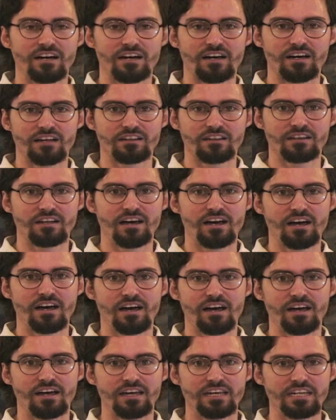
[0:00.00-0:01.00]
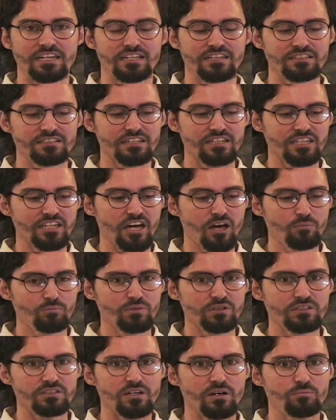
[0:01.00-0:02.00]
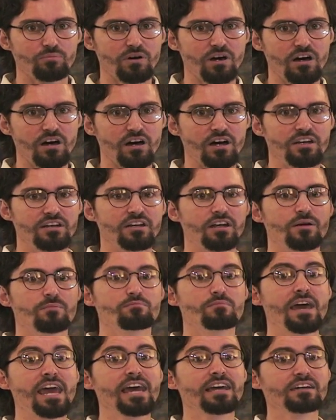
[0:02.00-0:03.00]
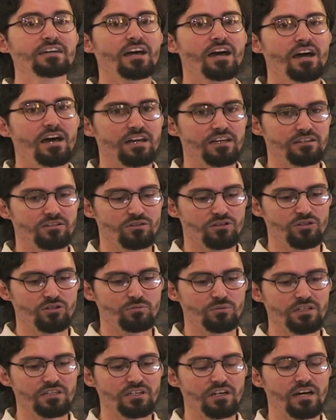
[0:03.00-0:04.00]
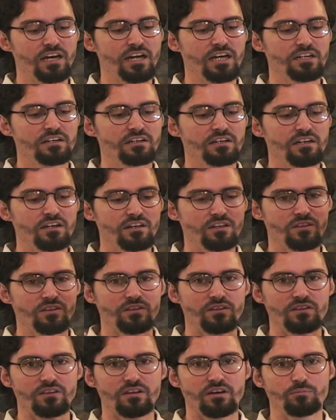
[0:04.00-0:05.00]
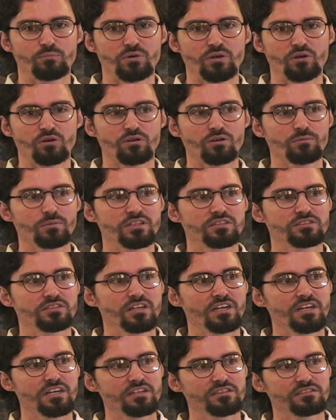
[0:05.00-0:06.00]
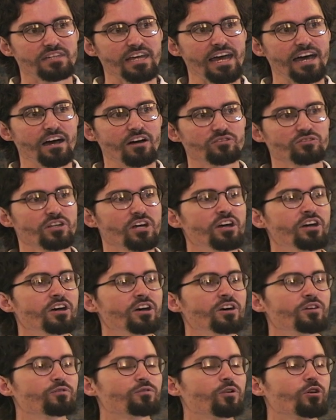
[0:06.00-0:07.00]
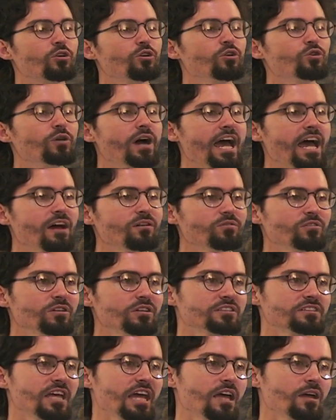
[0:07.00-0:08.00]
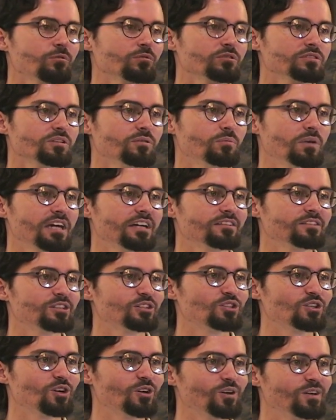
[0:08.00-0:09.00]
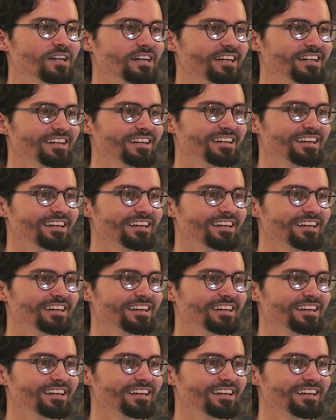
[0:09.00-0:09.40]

Allah, it is incumbent upon mankind or humankind the pilgrimage to His house for whoever is able to make the journey.